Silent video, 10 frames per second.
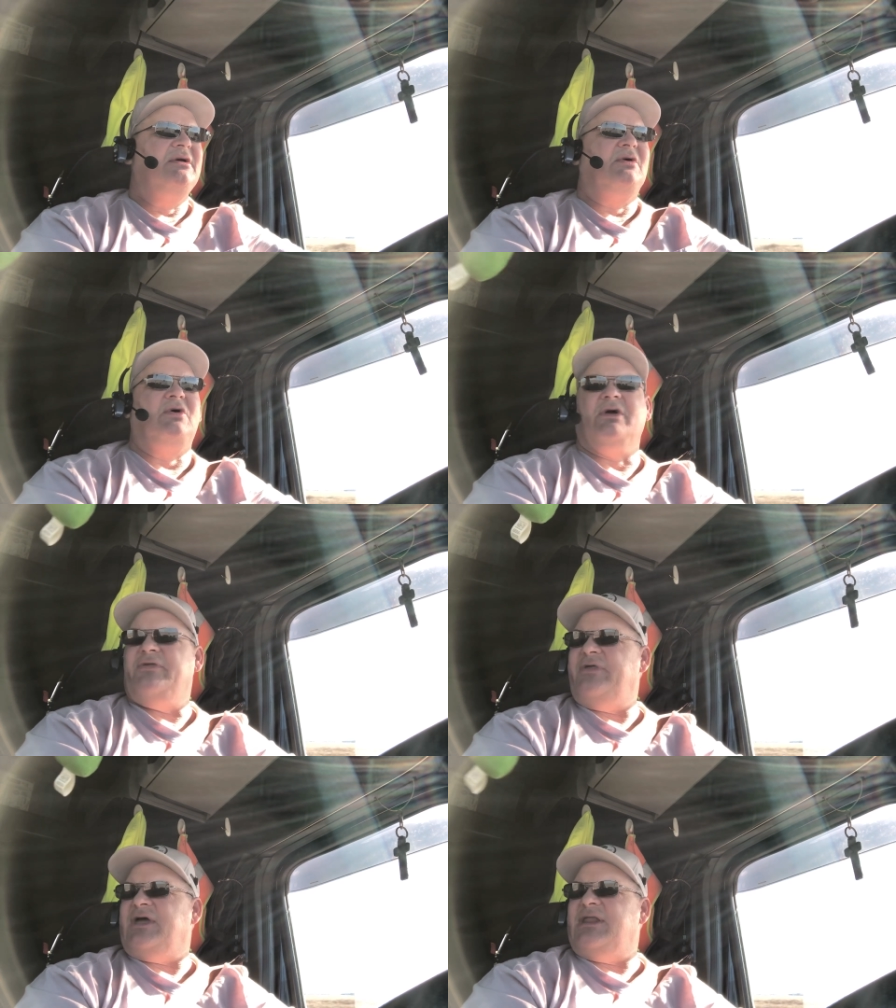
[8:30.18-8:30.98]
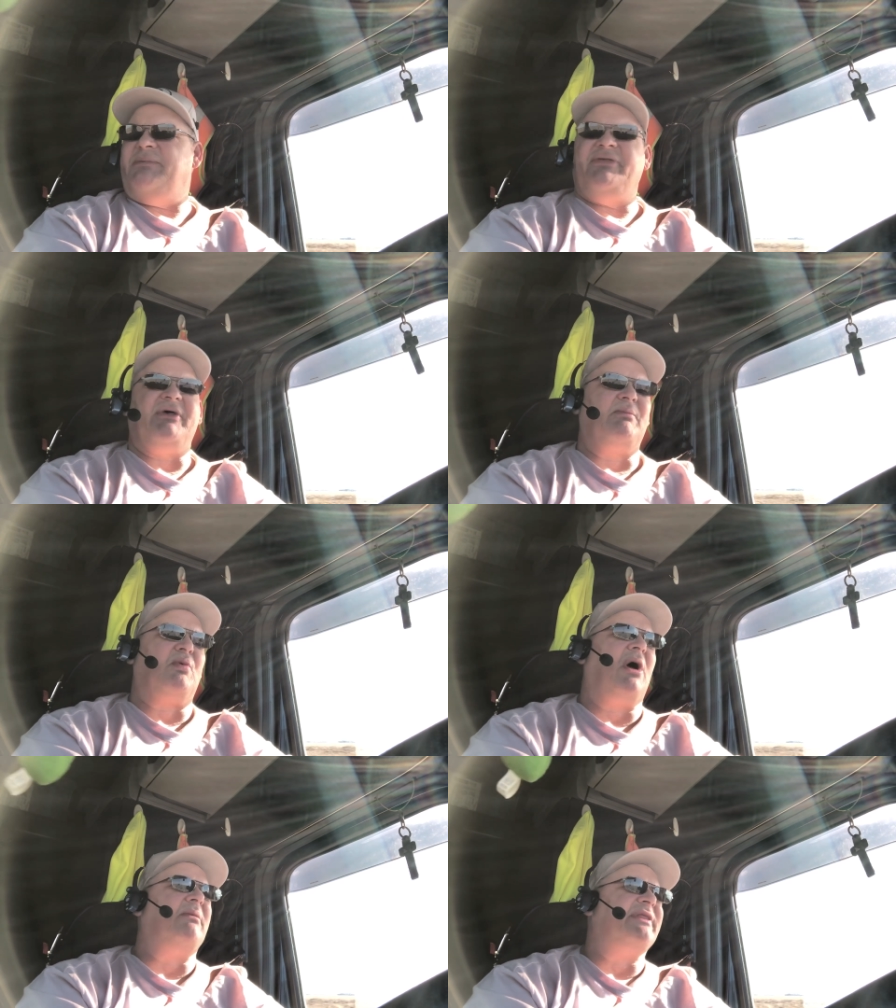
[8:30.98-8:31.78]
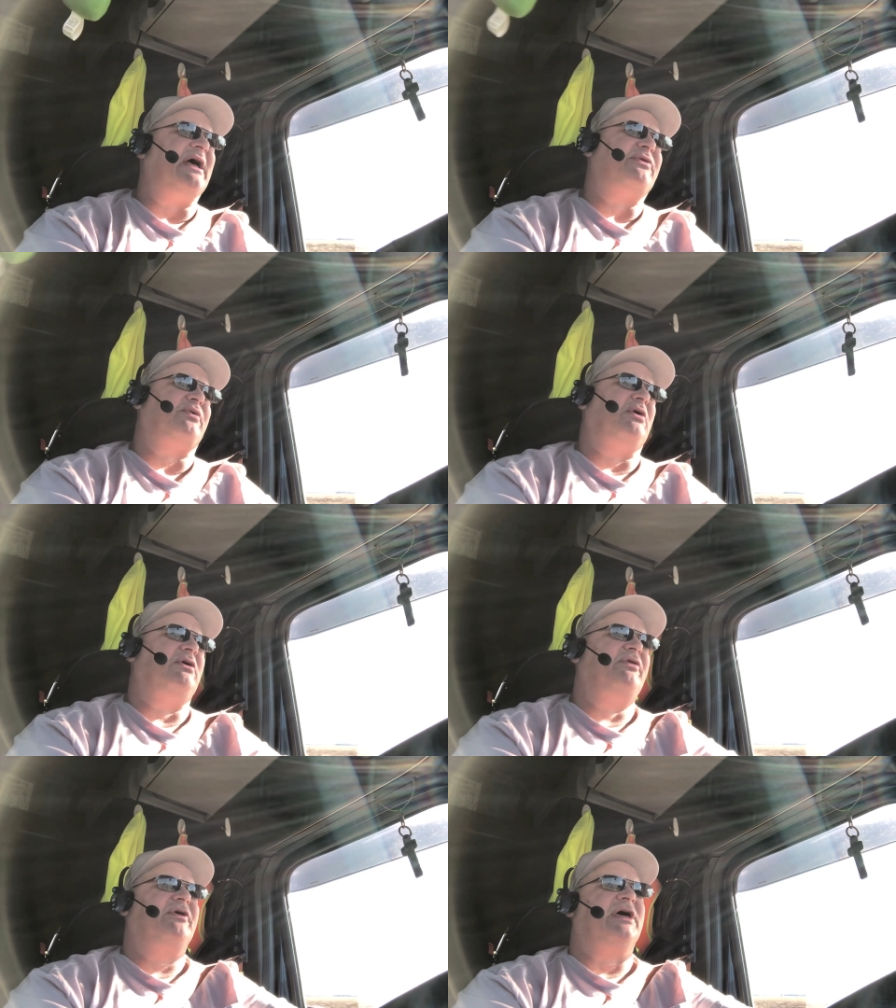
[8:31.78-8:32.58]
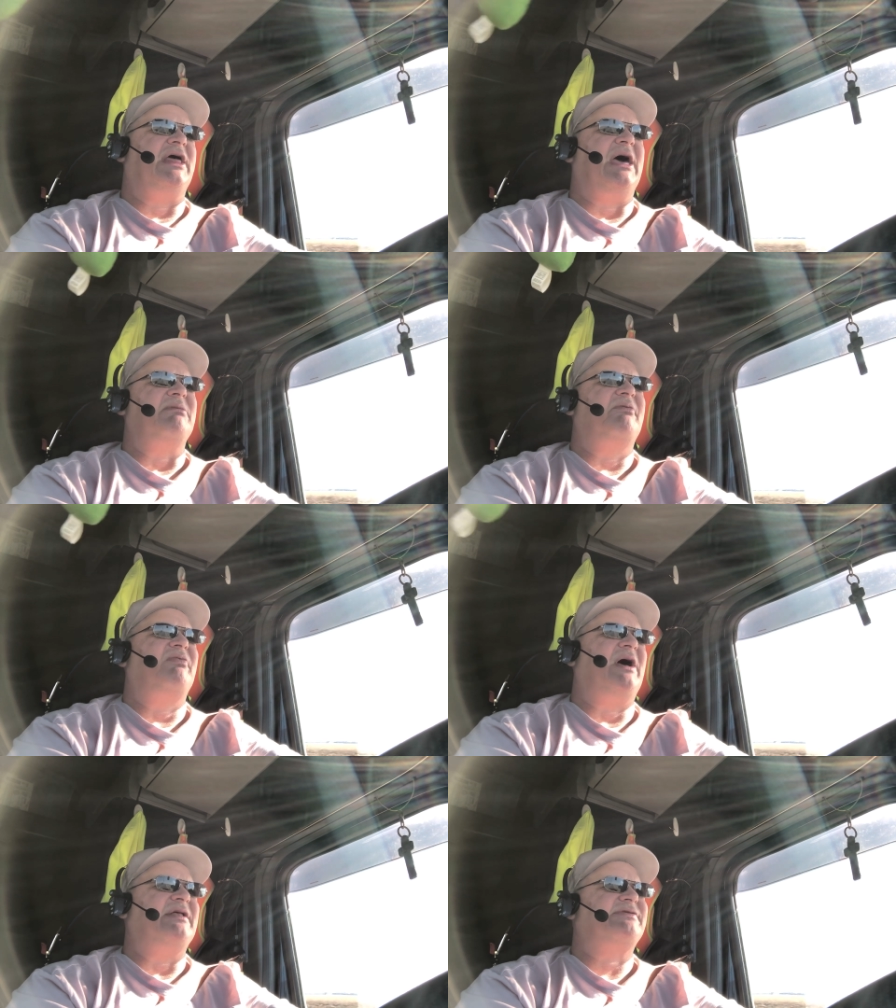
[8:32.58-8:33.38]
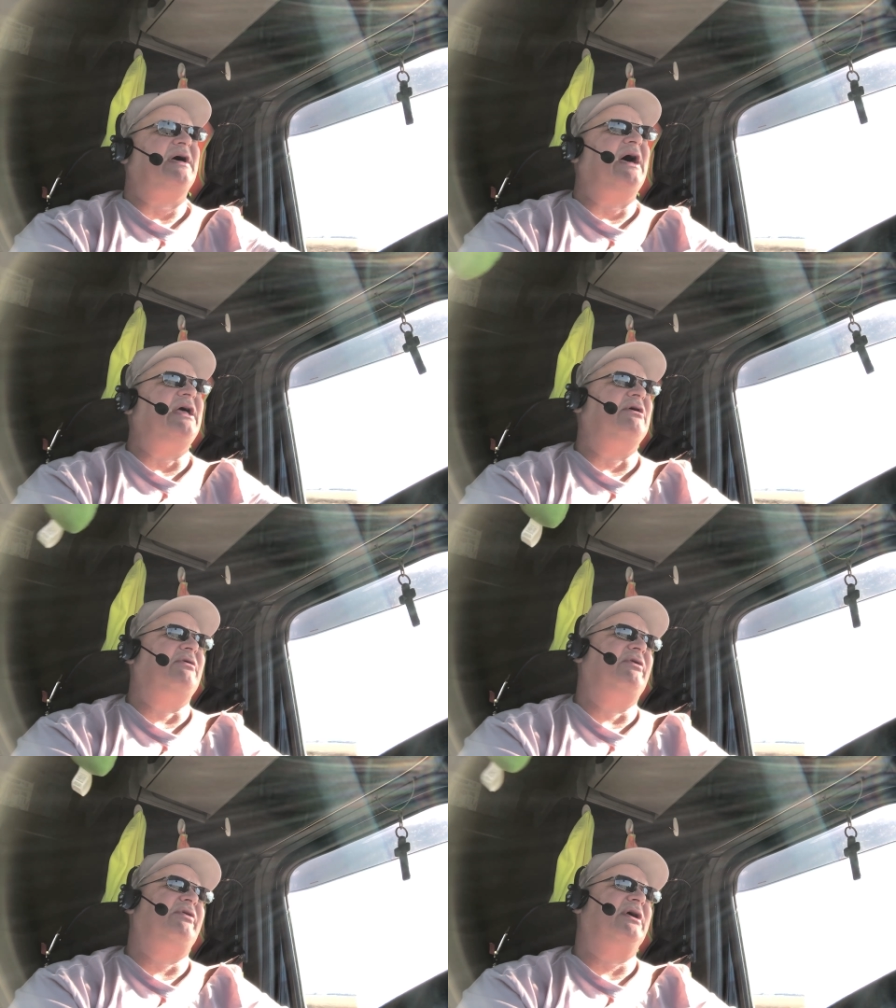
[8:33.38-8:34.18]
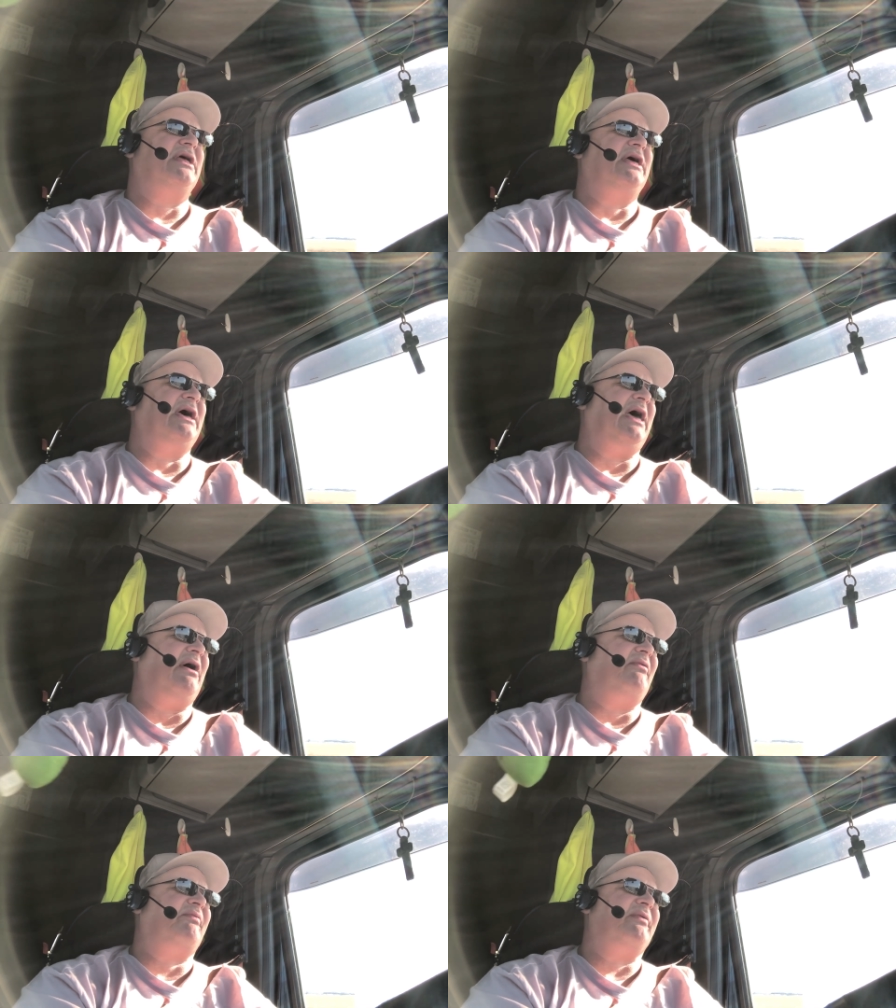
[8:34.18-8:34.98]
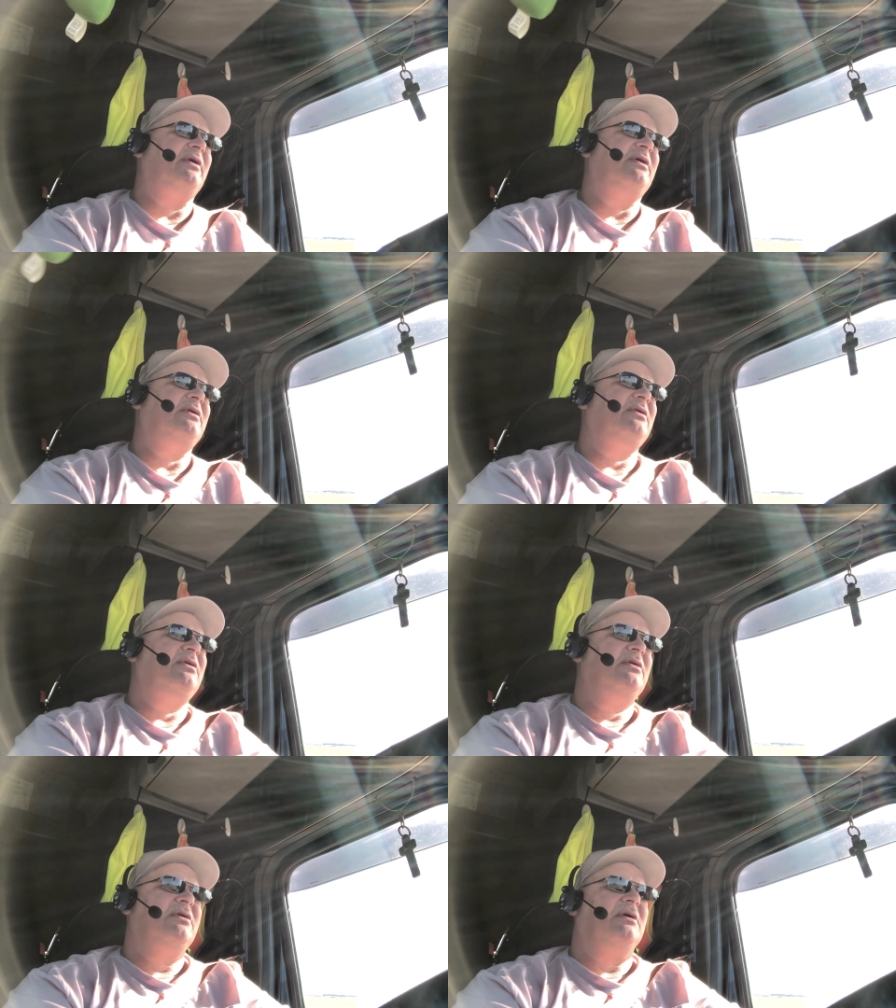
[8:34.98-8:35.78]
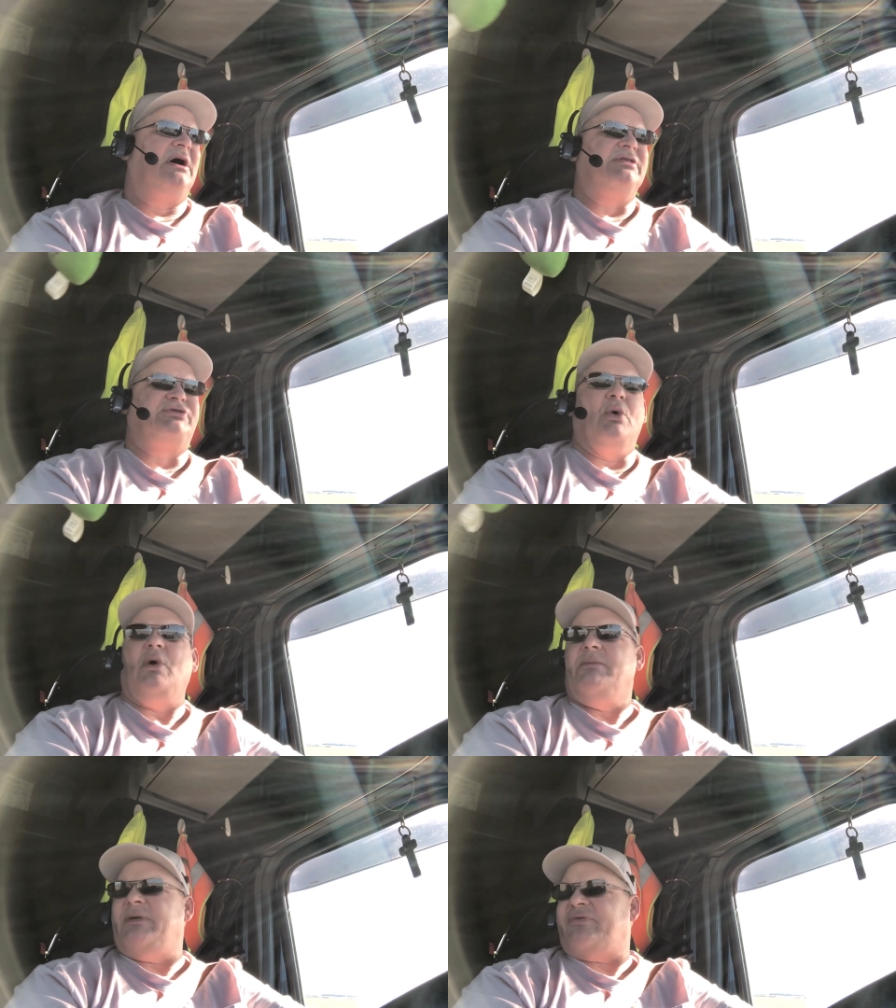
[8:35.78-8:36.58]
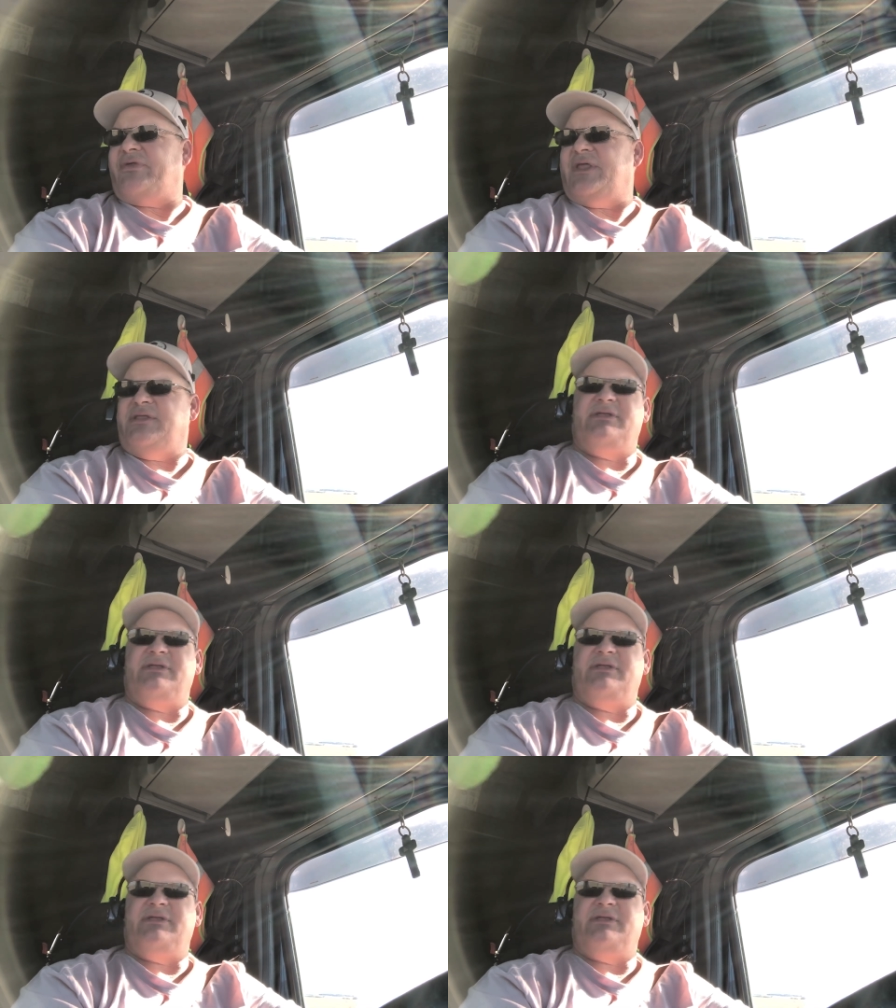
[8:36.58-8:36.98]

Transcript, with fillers: Or is there going to be something wrong with that trailer? Is he going to have a flat tire? Is he going to have a door missing?